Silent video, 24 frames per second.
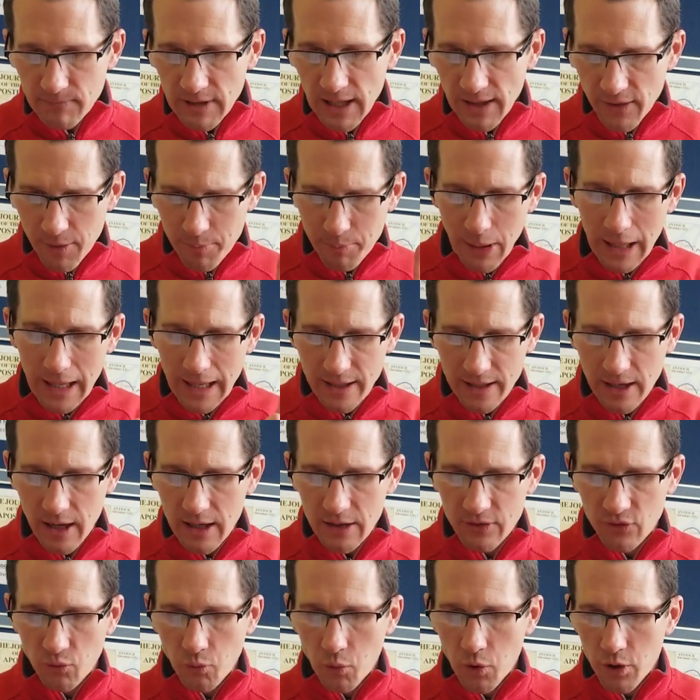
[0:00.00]
that by
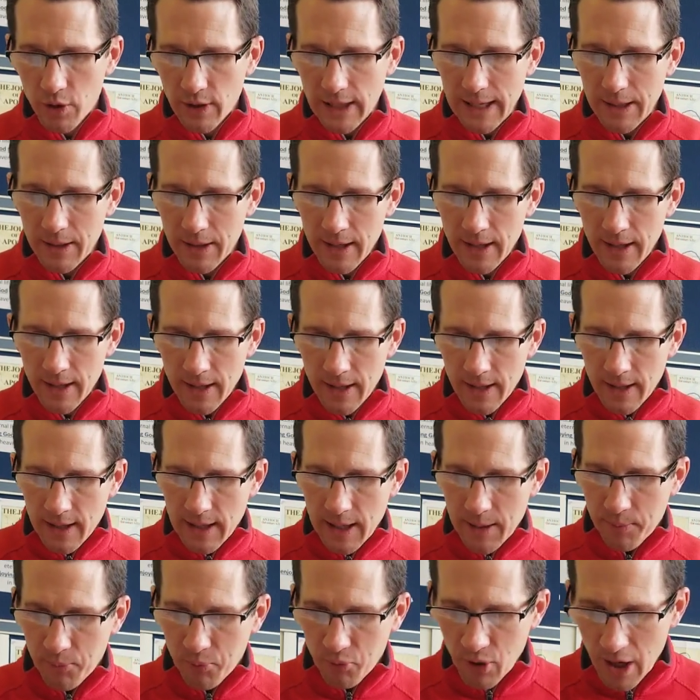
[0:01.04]
God's word,
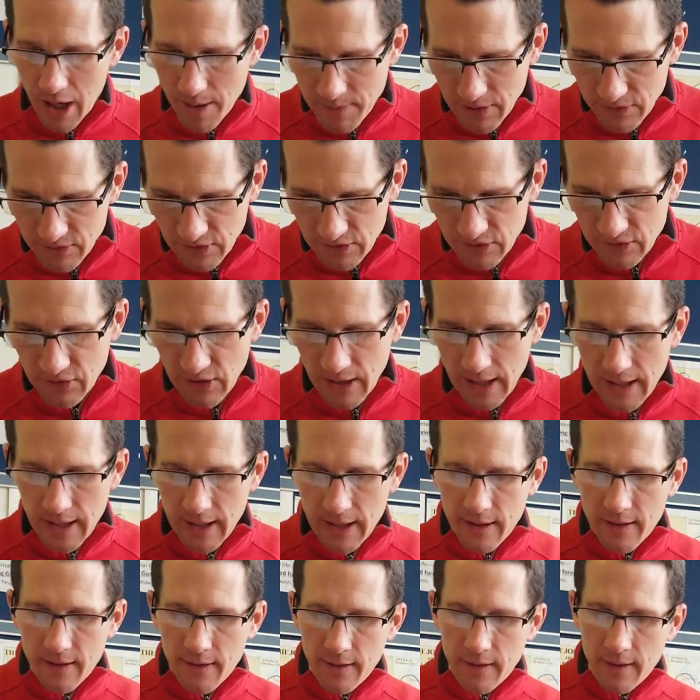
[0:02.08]
he promises
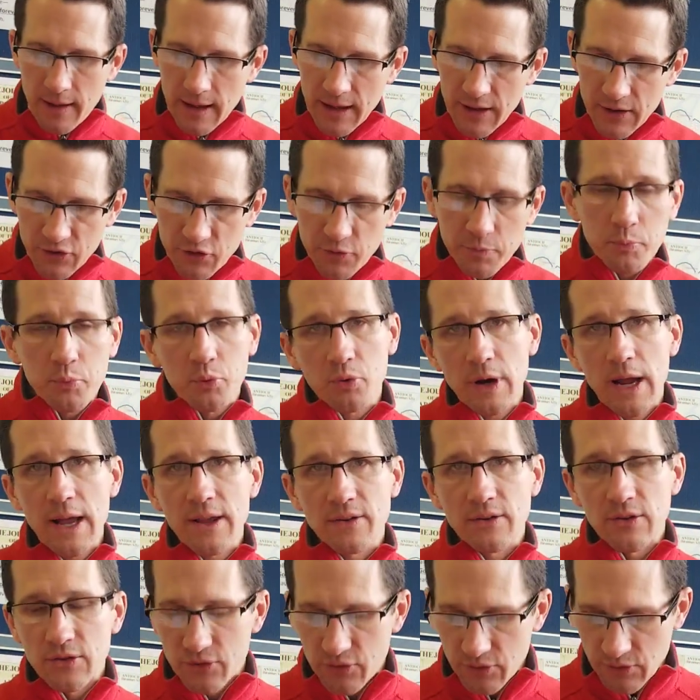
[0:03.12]
his
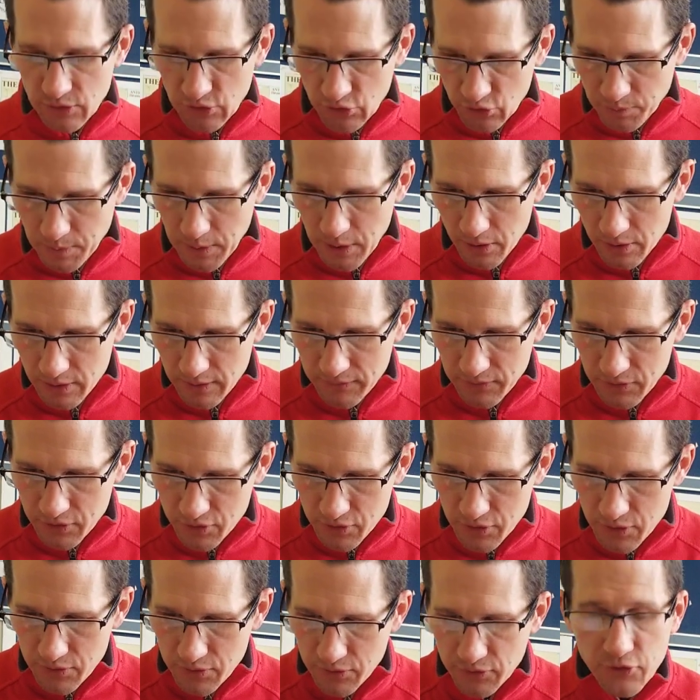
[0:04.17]
presence, or the Spirit of
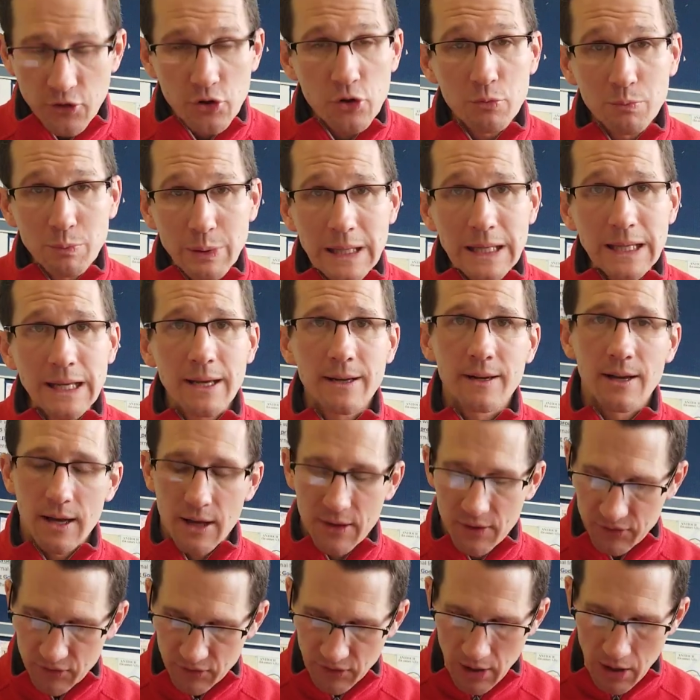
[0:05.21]
truth, to be in
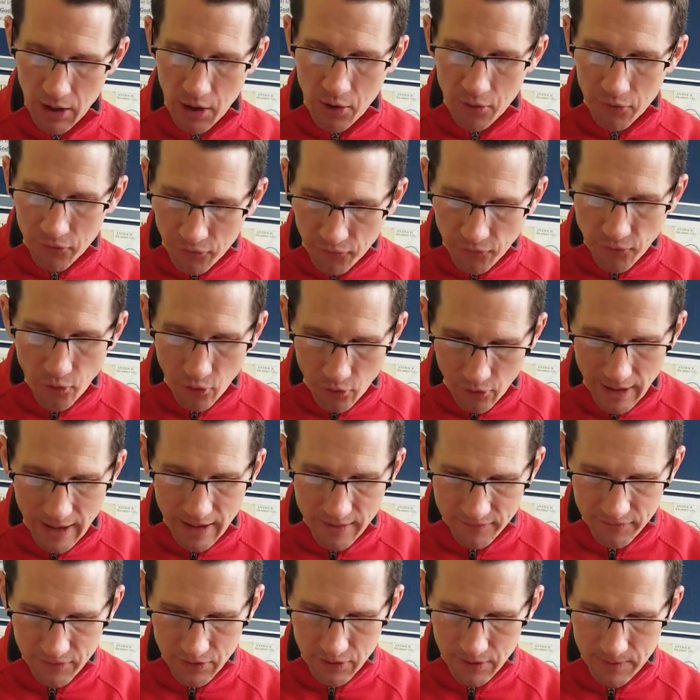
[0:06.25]
us
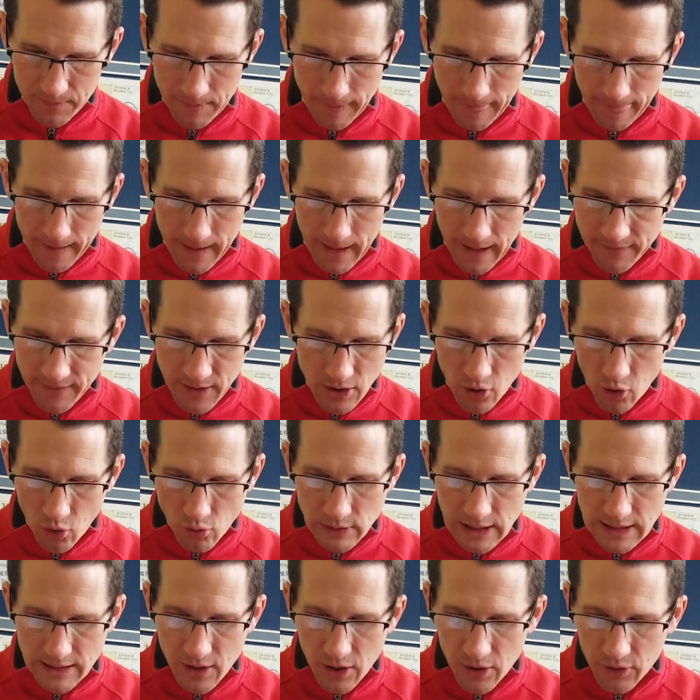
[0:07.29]
forever, and that
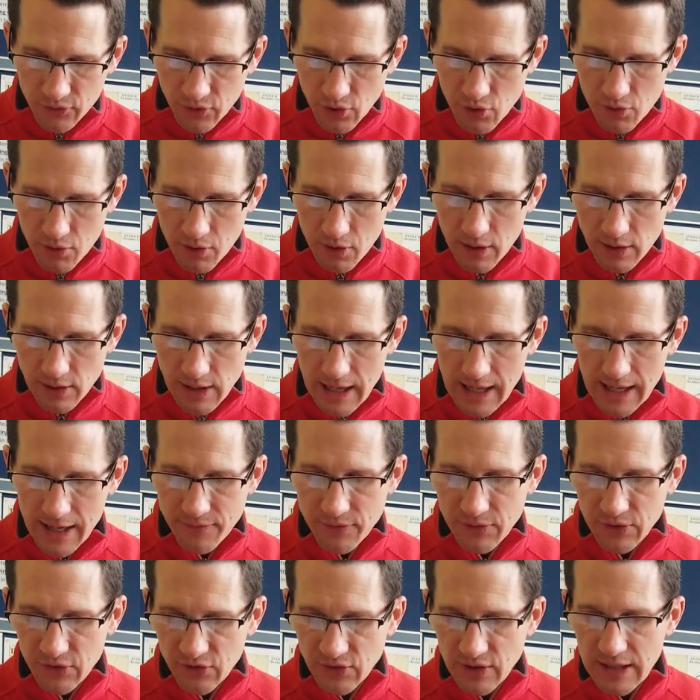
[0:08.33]
only those who are alive
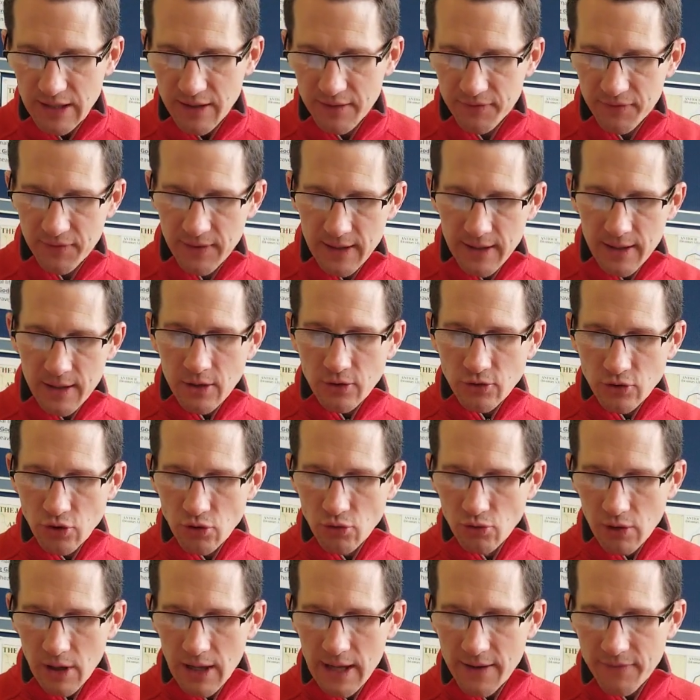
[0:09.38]
receive new
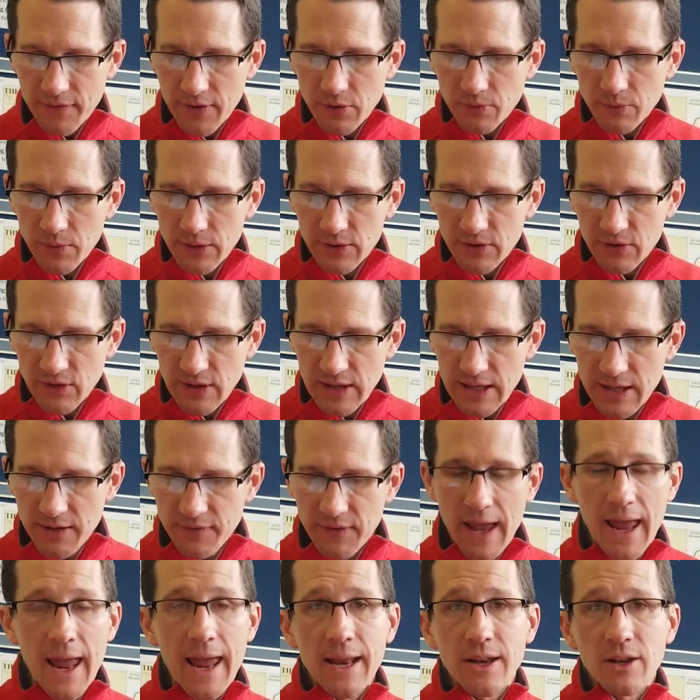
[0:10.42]
life and receive
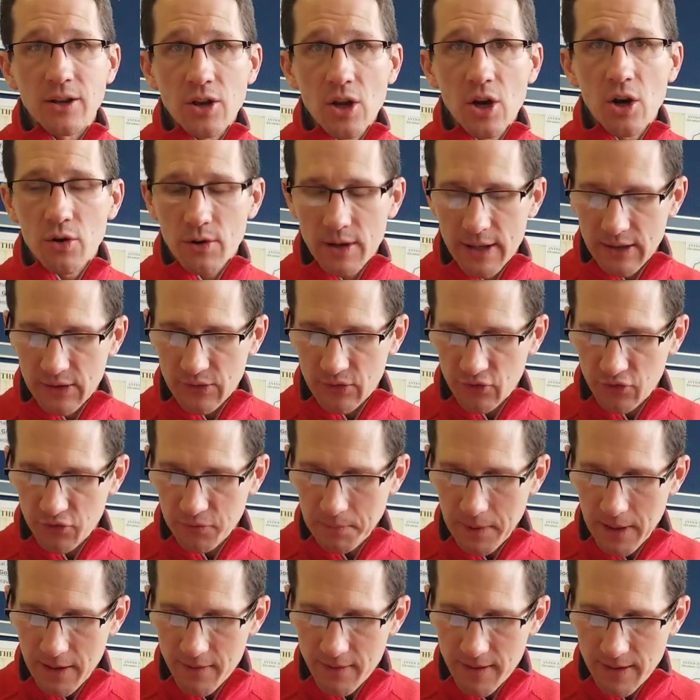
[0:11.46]
and know his
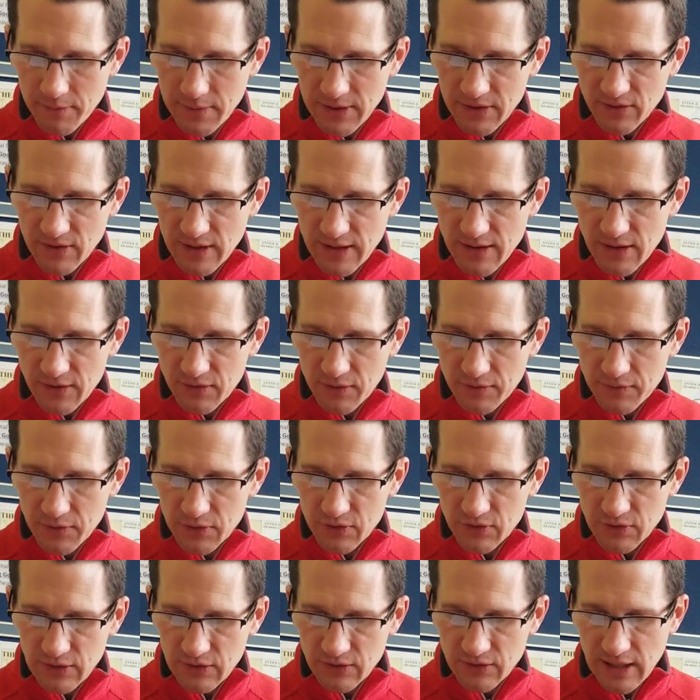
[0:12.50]
Spirit. We see this in verse
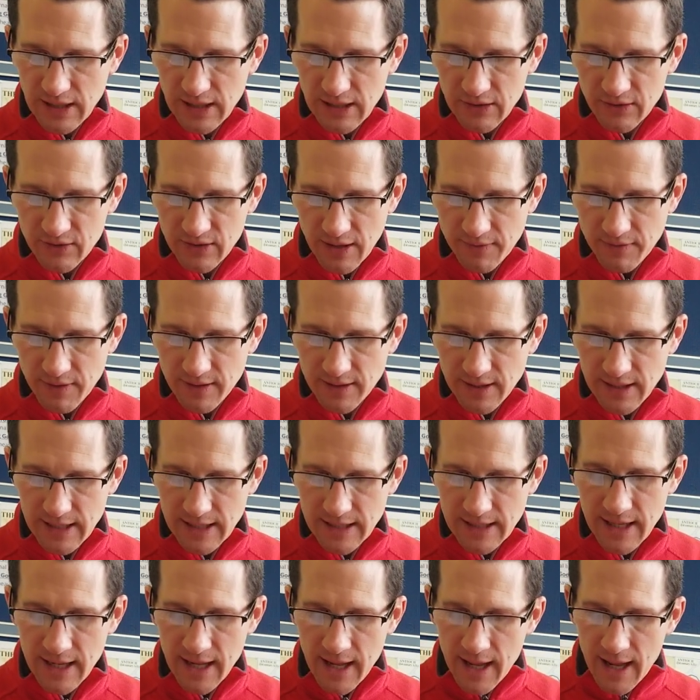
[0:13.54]
16 and
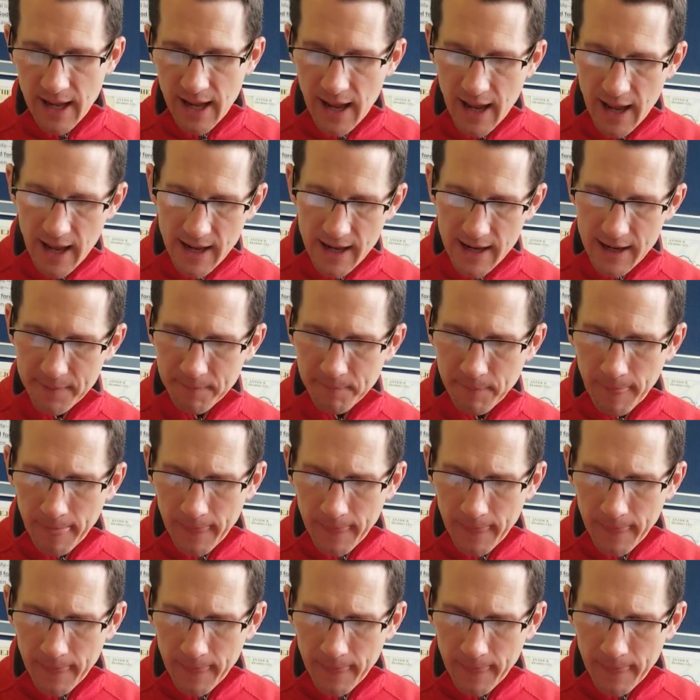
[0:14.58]
17a.